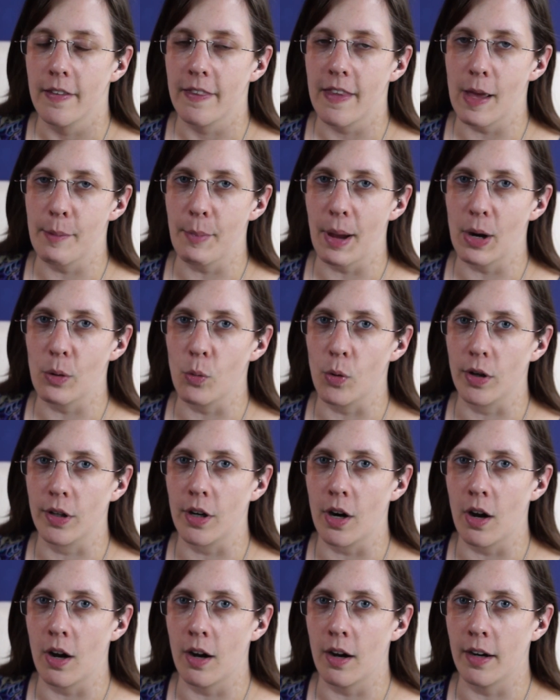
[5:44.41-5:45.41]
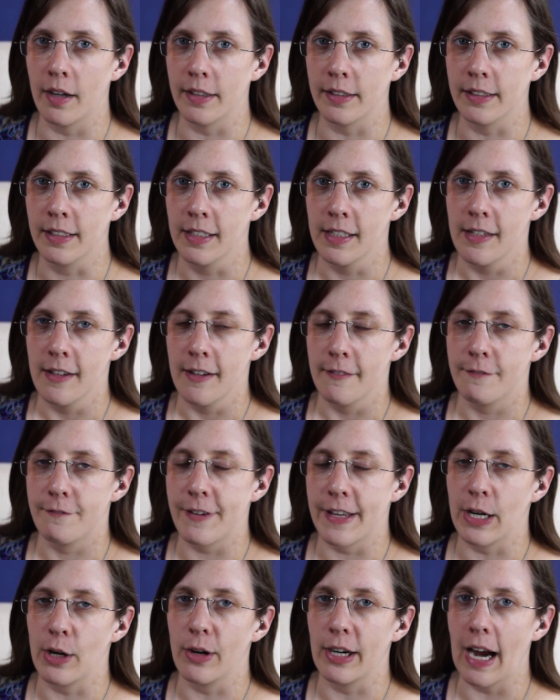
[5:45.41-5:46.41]
They might work on
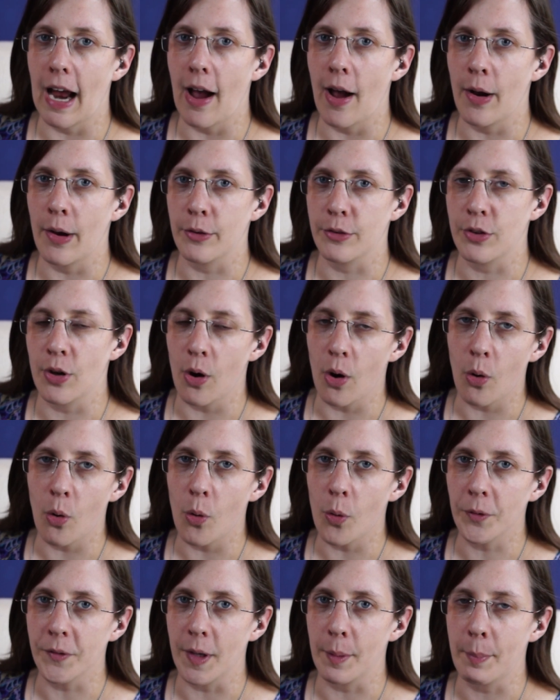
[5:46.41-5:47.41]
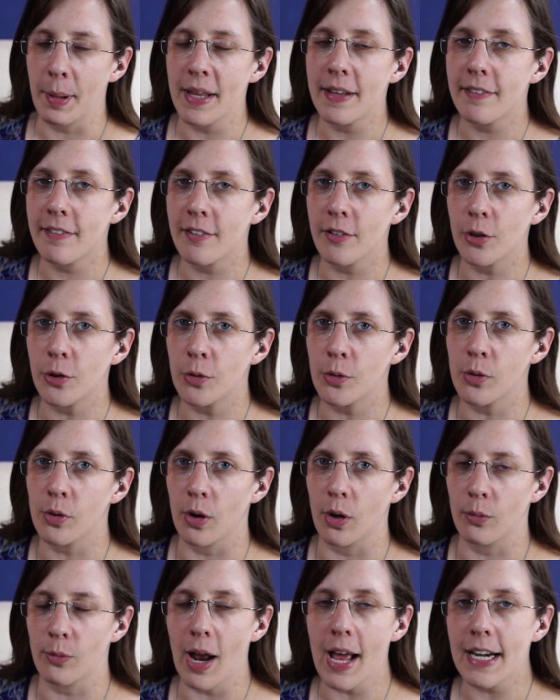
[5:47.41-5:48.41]
figuring out how to hold a pencil
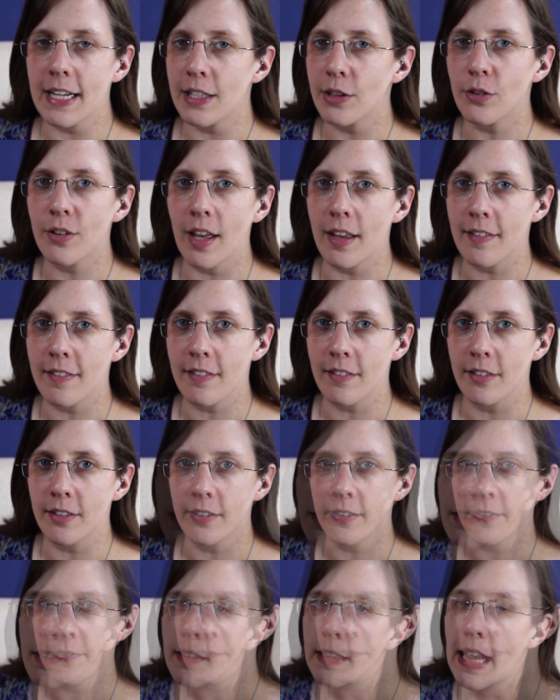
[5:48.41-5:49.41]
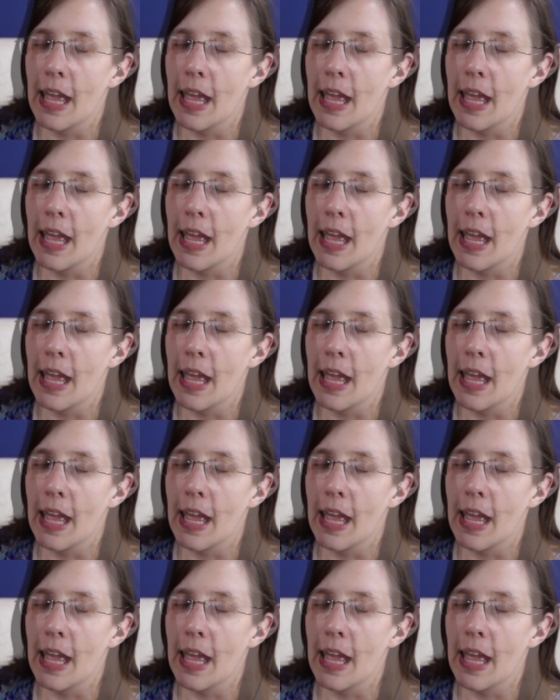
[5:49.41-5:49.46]
or a writing utensil.